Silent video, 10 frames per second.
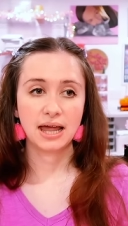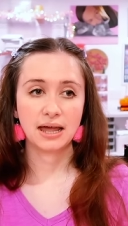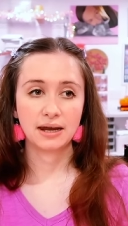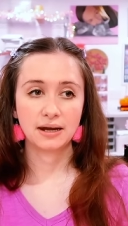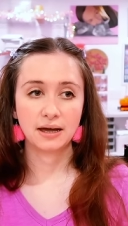
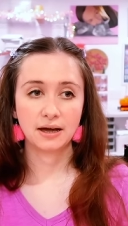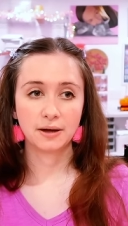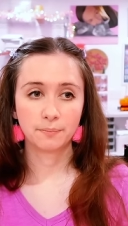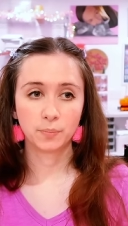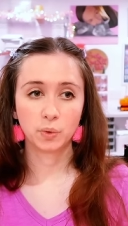And
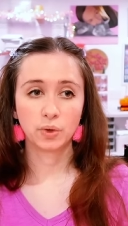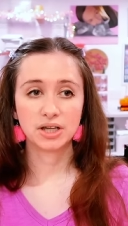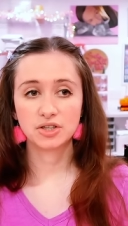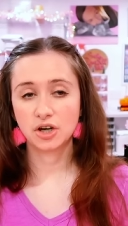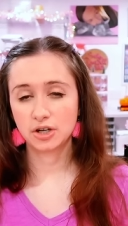um,
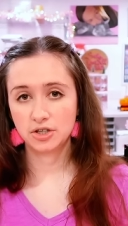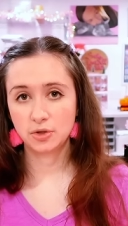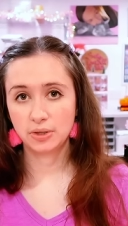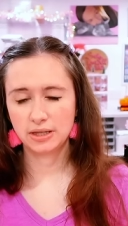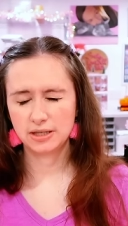what I started
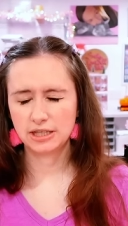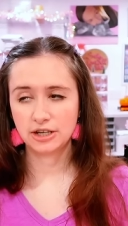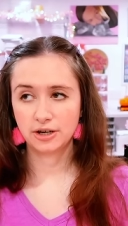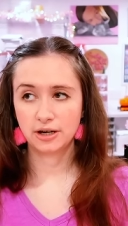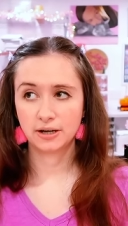doing this
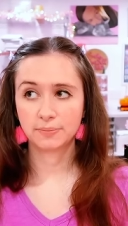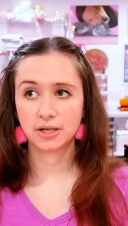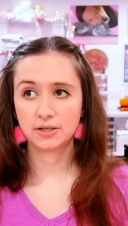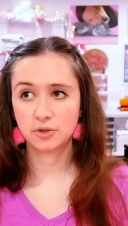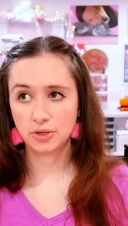year, and
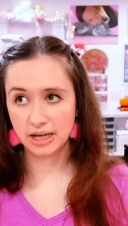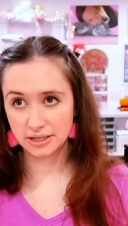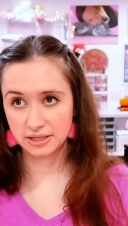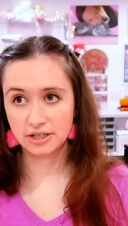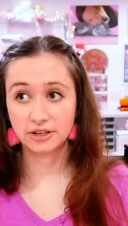I'm gonna do it
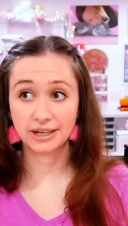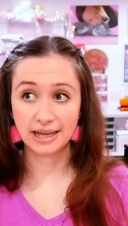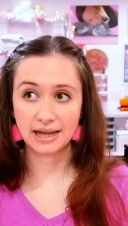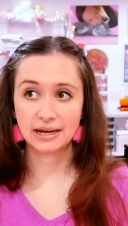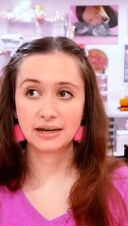next year
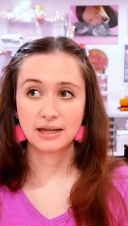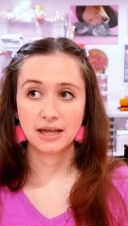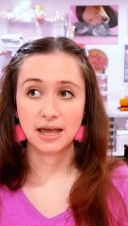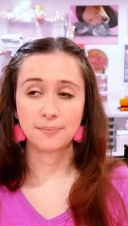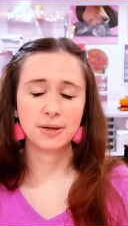again,
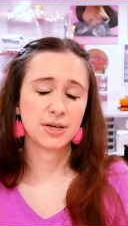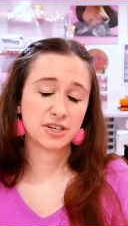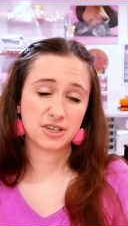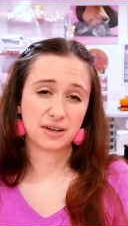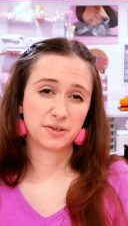and
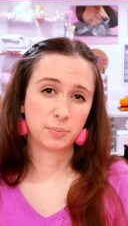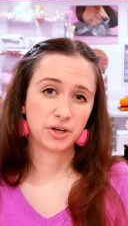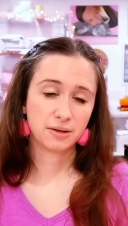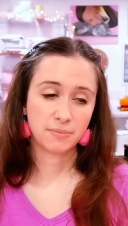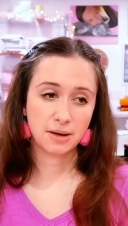maybe I just have to
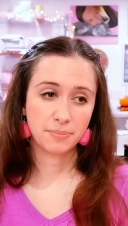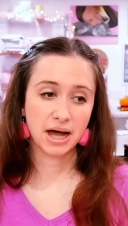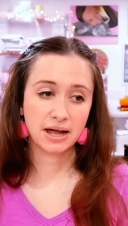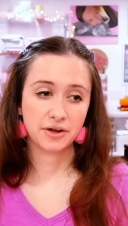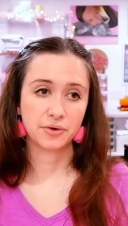put it in my
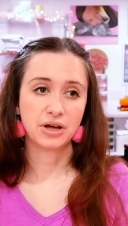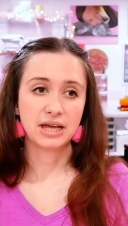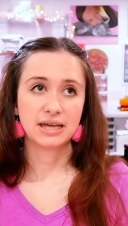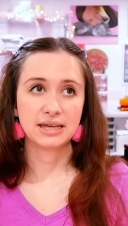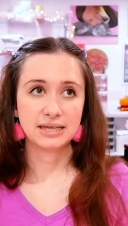bio,
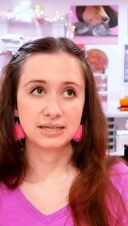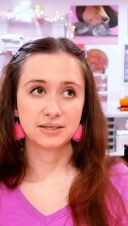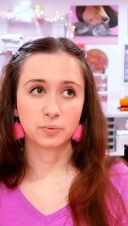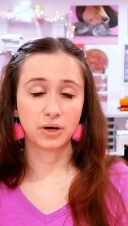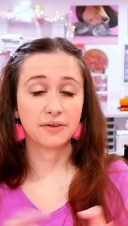
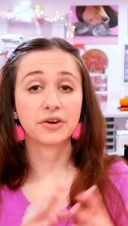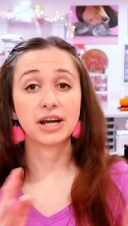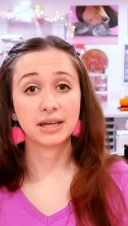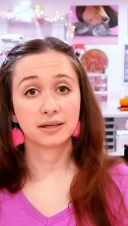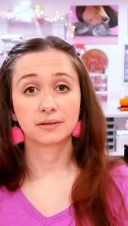is
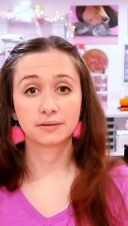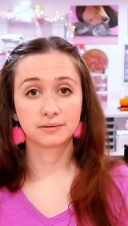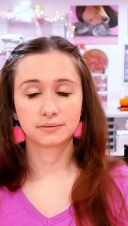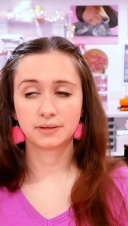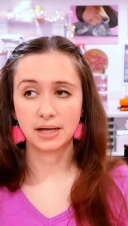whenever I get
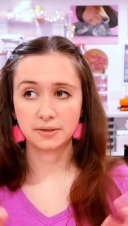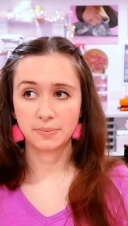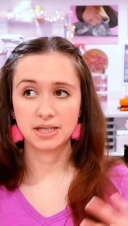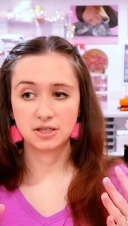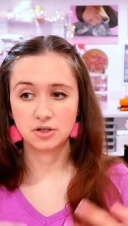
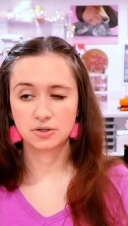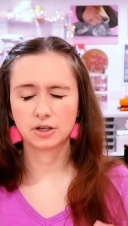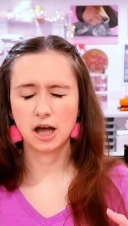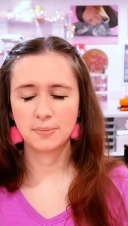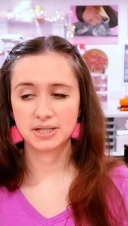like
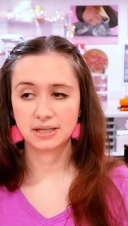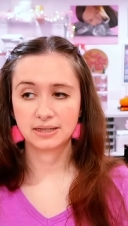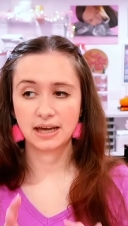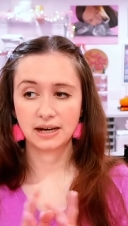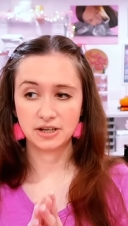messages or comments
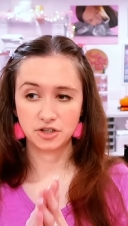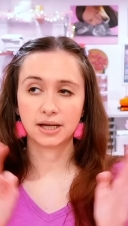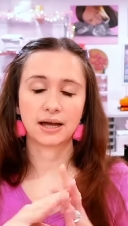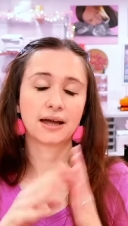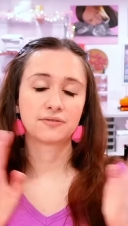like that, I
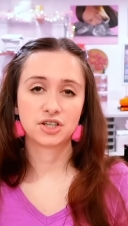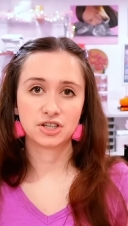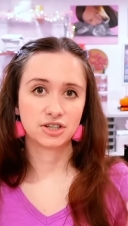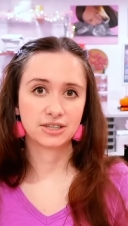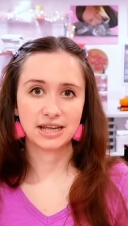like I have
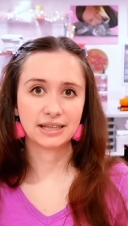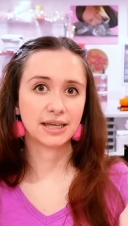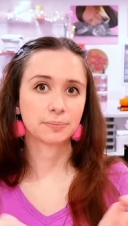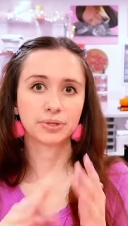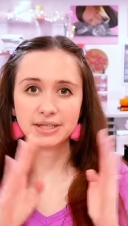to just
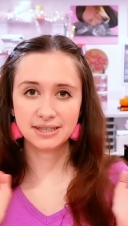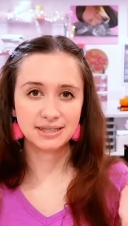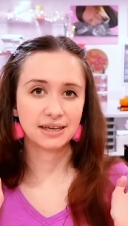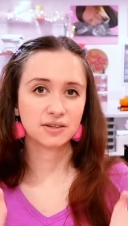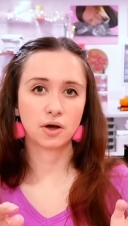say like
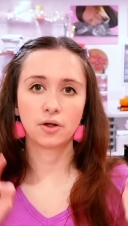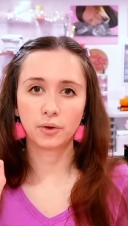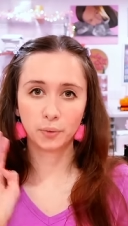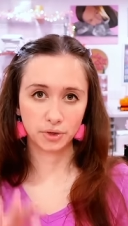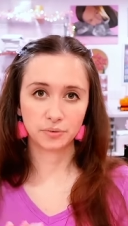please send
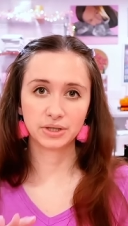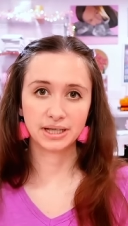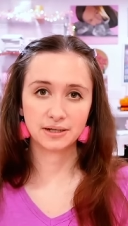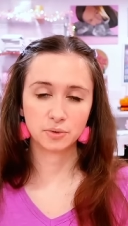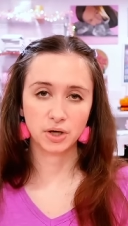all order
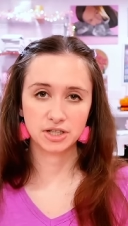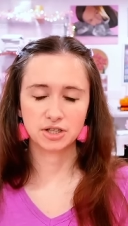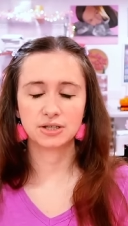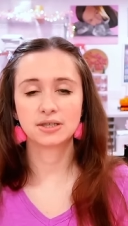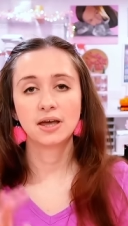related
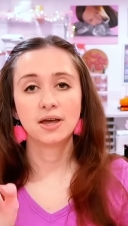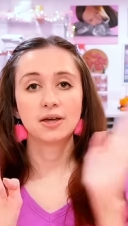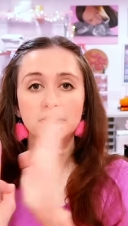questions